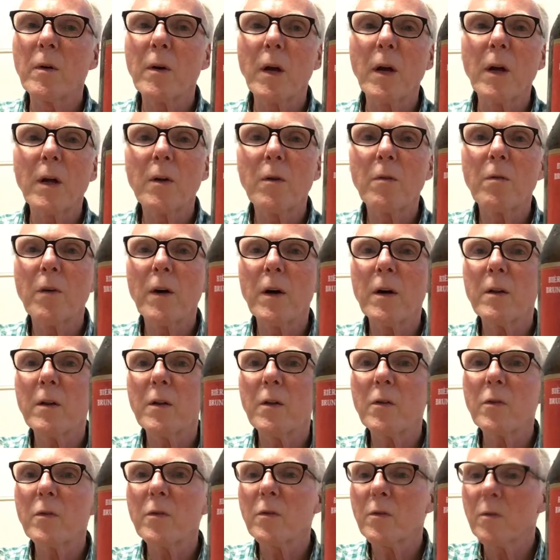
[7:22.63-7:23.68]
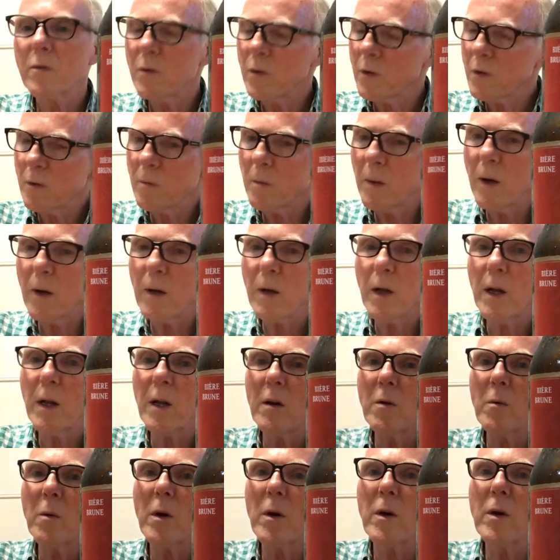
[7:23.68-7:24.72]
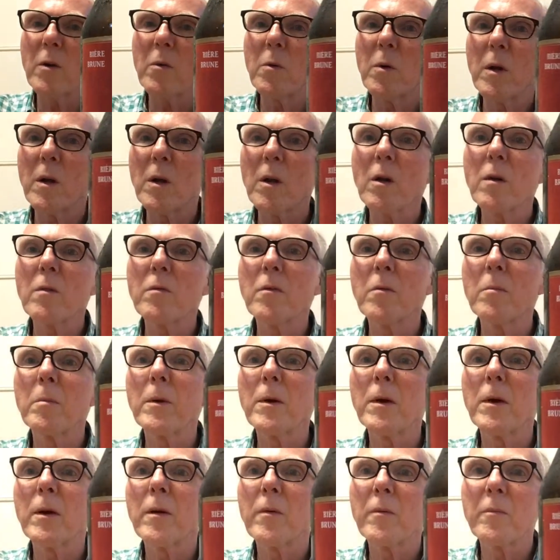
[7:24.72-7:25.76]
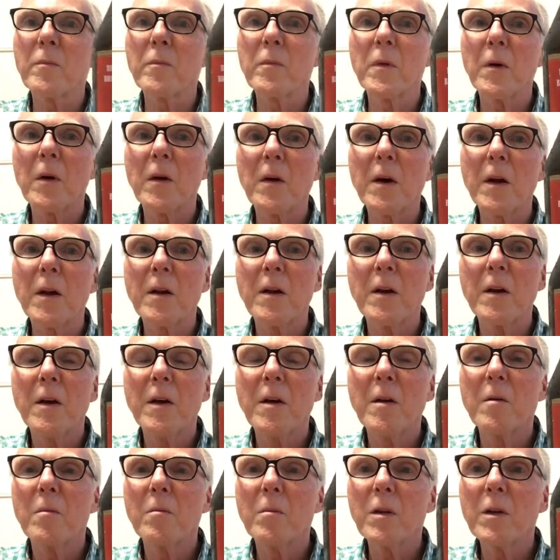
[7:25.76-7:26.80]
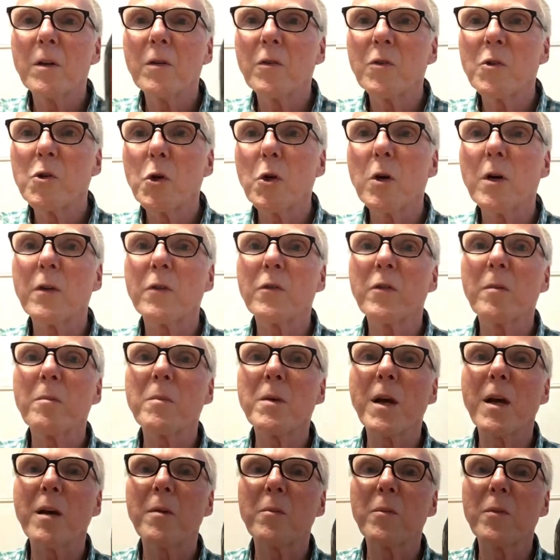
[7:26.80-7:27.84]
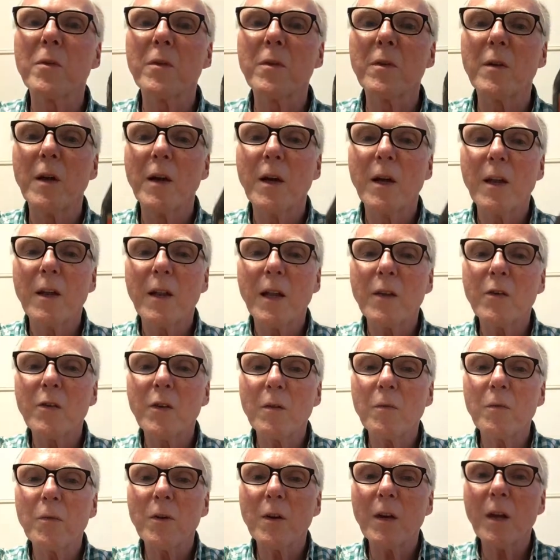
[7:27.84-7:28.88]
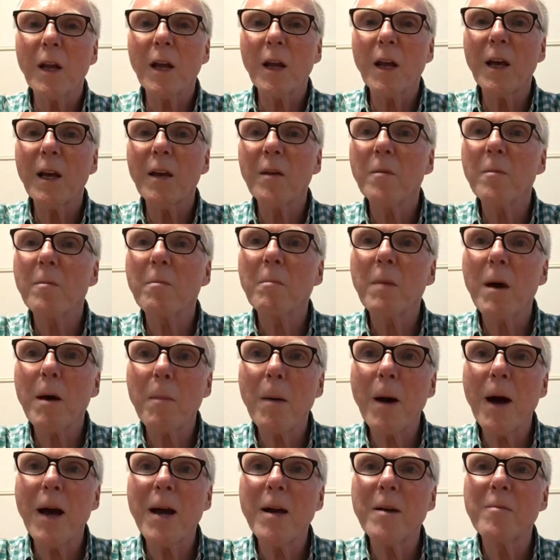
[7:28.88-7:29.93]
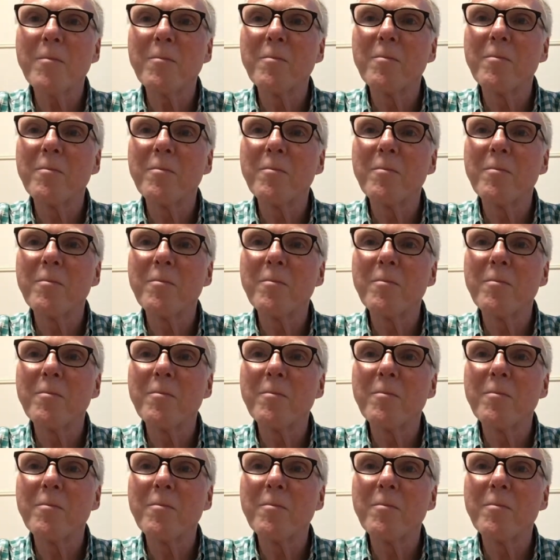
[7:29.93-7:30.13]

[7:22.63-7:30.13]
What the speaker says: Okay, you find this just about anywhere you want to look for beer. All right, please enjoy it sometimes. That's it for today. Bye-bye.